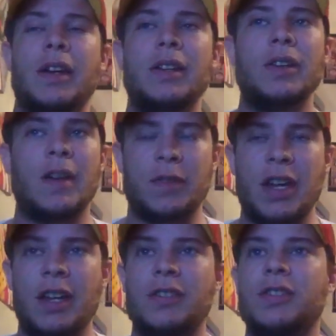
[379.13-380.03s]
He left
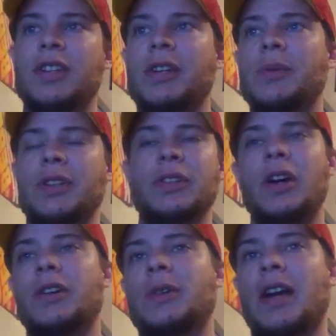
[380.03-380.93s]
Kansas City when his
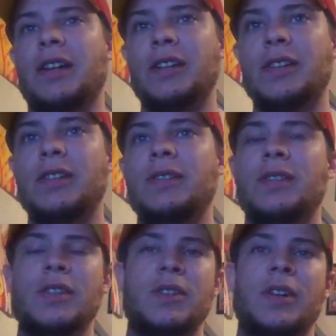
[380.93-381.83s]
contract ended
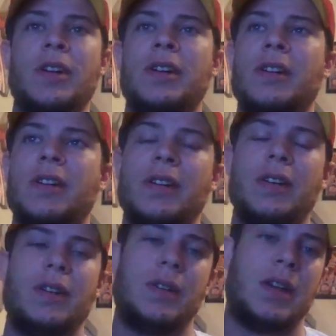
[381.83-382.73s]
this year.
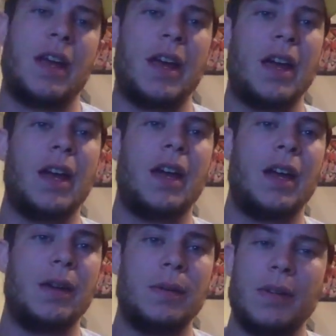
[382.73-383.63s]

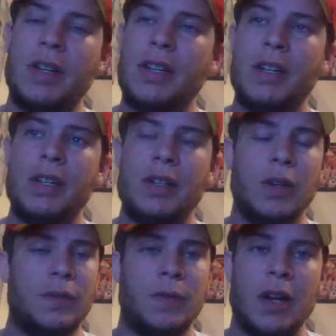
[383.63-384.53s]
And he
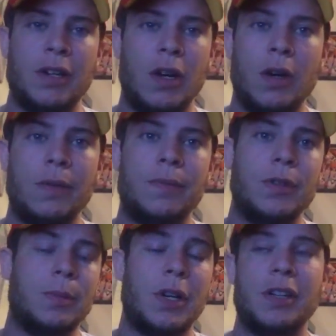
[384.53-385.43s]
couldn't find a home
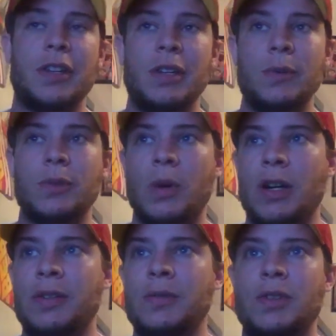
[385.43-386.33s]
for the money that he was
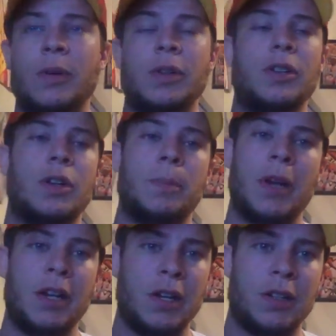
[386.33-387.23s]
wanting, so he took a
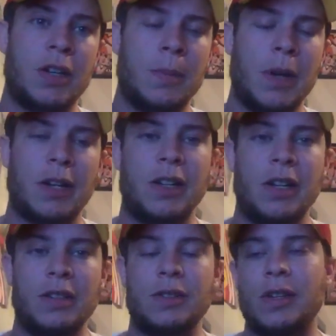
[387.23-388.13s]
pay cut to come back to
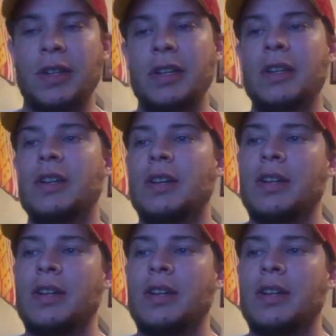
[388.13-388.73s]
Kansas City.